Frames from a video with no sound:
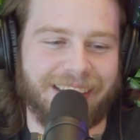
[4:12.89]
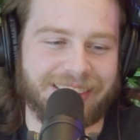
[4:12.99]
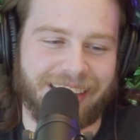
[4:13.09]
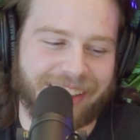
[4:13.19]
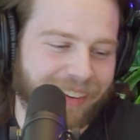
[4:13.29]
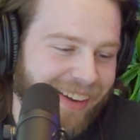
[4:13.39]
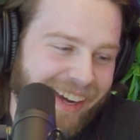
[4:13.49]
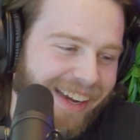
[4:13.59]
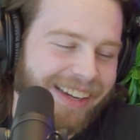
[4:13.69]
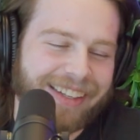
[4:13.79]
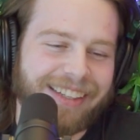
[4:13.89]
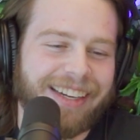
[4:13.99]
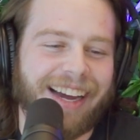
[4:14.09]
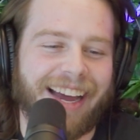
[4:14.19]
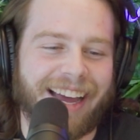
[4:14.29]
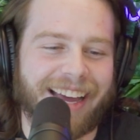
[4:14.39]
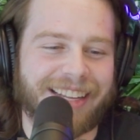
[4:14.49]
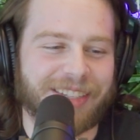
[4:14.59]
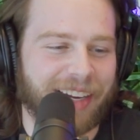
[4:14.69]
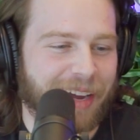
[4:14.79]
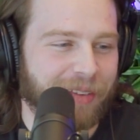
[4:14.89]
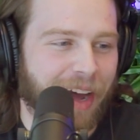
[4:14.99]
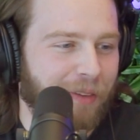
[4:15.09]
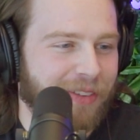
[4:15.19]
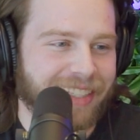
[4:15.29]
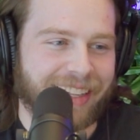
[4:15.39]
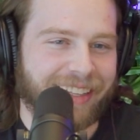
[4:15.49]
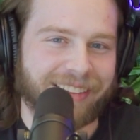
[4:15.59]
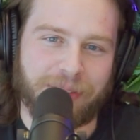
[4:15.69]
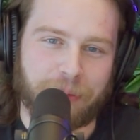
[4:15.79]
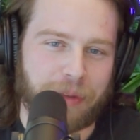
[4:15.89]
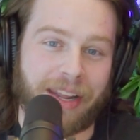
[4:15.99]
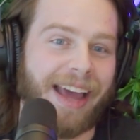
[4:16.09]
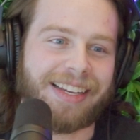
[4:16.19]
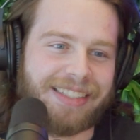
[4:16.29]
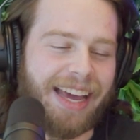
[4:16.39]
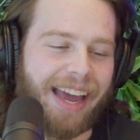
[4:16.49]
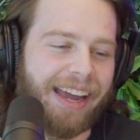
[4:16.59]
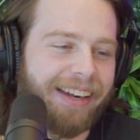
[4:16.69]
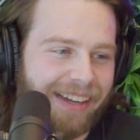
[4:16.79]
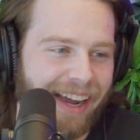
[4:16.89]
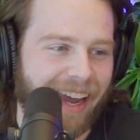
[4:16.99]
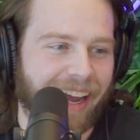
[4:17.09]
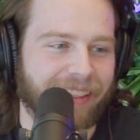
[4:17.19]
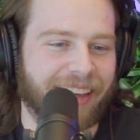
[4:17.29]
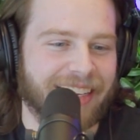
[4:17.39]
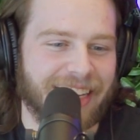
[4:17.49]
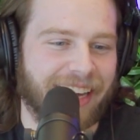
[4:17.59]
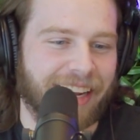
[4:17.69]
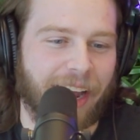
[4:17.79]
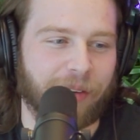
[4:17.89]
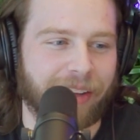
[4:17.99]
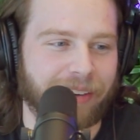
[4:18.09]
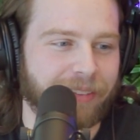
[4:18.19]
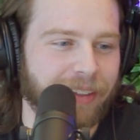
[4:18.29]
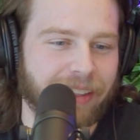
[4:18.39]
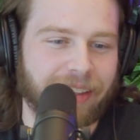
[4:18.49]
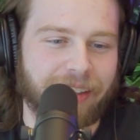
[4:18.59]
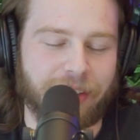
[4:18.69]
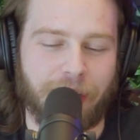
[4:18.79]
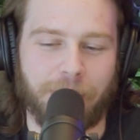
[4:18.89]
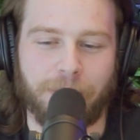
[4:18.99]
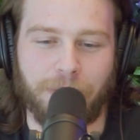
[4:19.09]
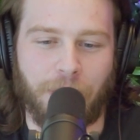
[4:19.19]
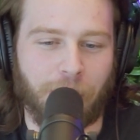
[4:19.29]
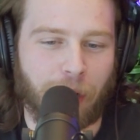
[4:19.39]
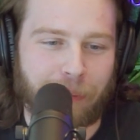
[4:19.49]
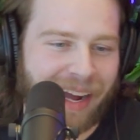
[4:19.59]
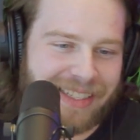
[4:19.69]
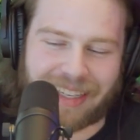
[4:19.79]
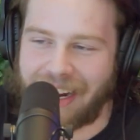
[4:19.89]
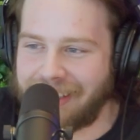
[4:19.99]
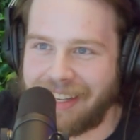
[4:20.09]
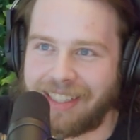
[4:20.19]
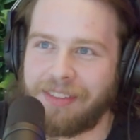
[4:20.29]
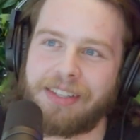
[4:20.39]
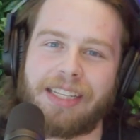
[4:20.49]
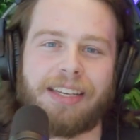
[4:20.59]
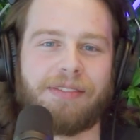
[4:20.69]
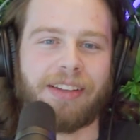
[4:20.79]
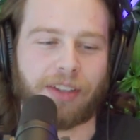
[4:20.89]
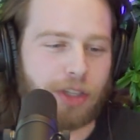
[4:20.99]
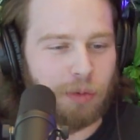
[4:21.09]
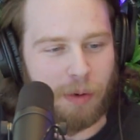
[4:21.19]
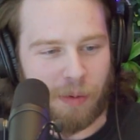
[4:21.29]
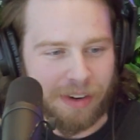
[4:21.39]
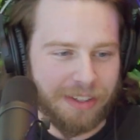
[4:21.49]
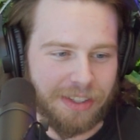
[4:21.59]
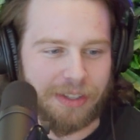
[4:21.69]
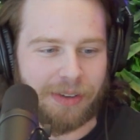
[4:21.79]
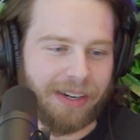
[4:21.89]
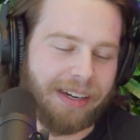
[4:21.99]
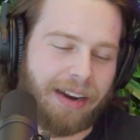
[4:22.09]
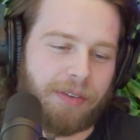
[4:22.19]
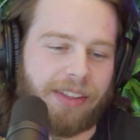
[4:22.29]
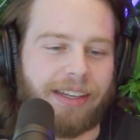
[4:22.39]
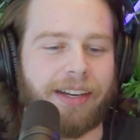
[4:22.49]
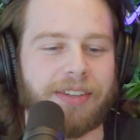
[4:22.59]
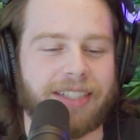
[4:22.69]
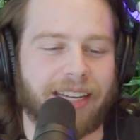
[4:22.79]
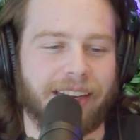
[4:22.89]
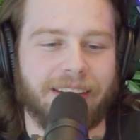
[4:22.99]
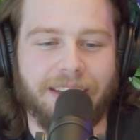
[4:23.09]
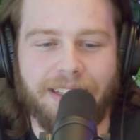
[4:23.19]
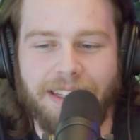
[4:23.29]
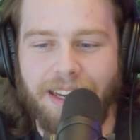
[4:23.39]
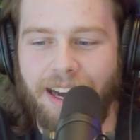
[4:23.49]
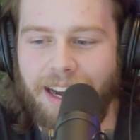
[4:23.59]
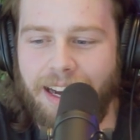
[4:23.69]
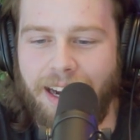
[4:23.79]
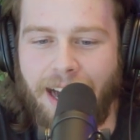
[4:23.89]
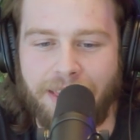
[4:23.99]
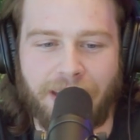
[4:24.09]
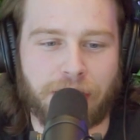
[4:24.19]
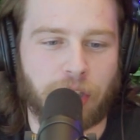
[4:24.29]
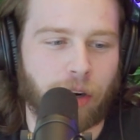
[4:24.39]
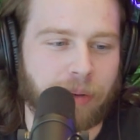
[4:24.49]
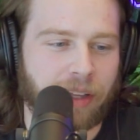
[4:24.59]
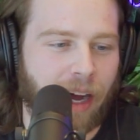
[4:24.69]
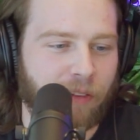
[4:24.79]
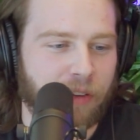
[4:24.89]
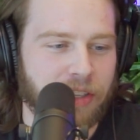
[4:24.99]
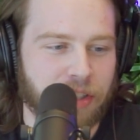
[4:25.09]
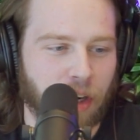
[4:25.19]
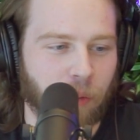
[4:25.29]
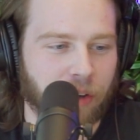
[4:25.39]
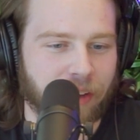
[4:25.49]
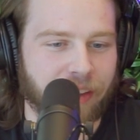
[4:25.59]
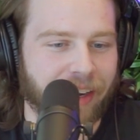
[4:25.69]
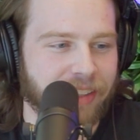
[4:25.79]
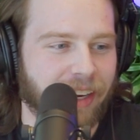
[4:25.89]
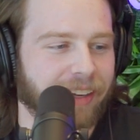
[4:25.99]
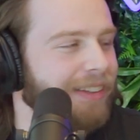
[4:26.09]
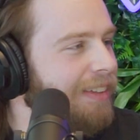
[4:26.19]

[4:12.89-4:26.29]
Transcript: I was like, okay. And so I came to the office, I think, the next day, and they sat down and, we're going all mad scientists on the TV, like, this is what we want to do and everything else. And I think I showed up to the office to start working the next day.